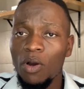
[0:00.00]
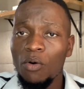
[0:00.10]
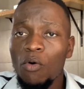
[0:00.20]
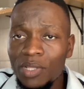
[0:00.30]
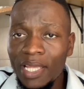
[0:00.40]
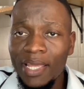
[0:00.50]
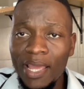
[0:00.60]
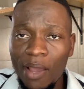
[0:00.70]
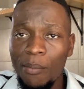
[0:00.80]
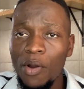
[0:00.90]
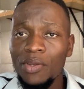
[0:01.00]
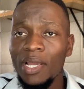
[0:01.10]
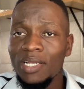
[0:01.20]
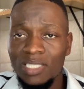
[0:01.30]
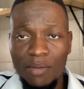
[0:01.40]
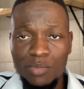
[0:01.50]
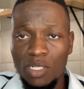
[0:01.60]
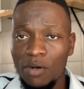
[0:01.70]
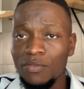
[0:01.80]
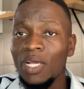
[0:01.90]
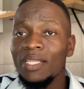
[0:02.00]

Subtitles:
All they care about is themselves.